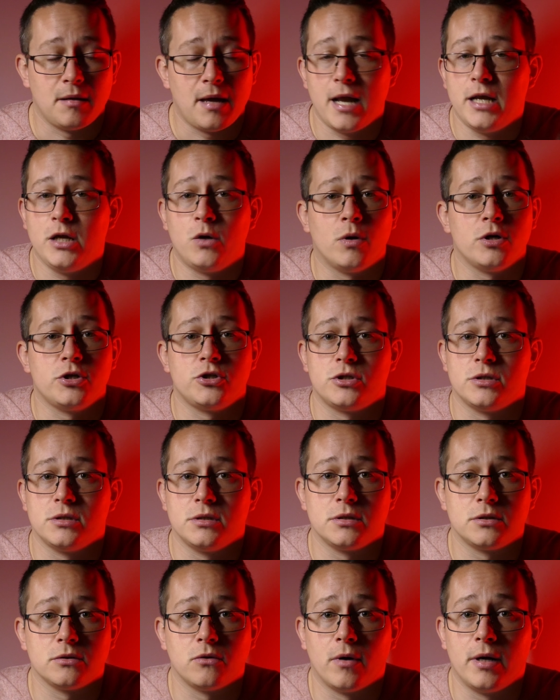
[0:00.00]
Any
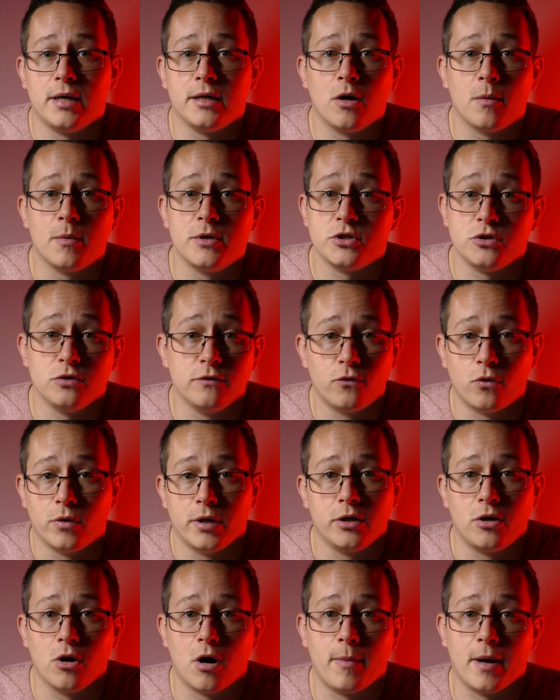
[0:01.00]
questions or any comments you've
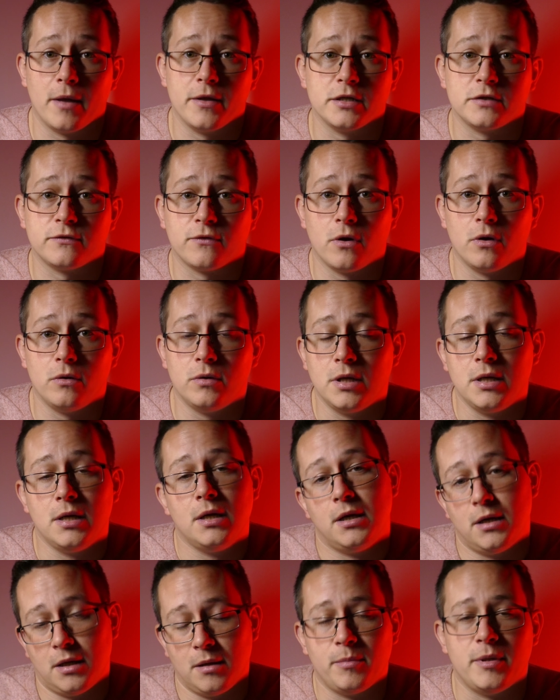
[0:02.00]
already got about this phone,
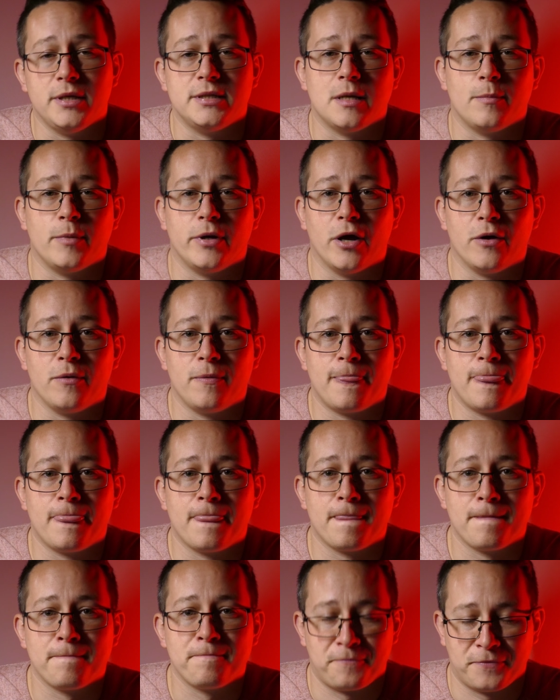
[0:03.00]
please let me know.
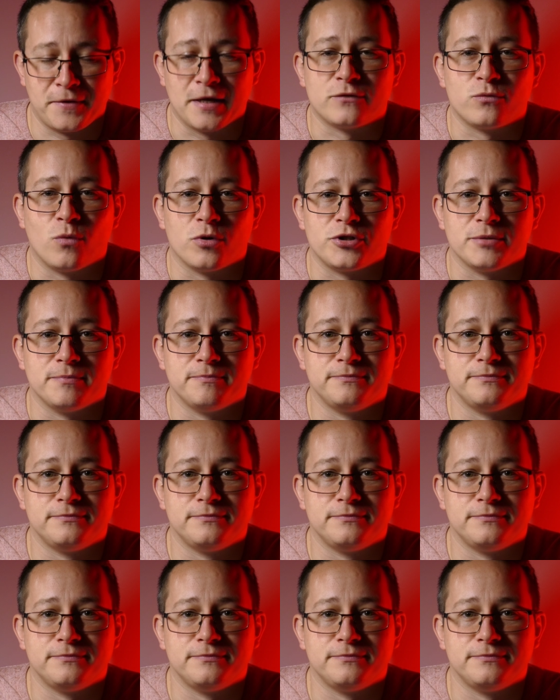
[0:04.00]
Thanks for watching.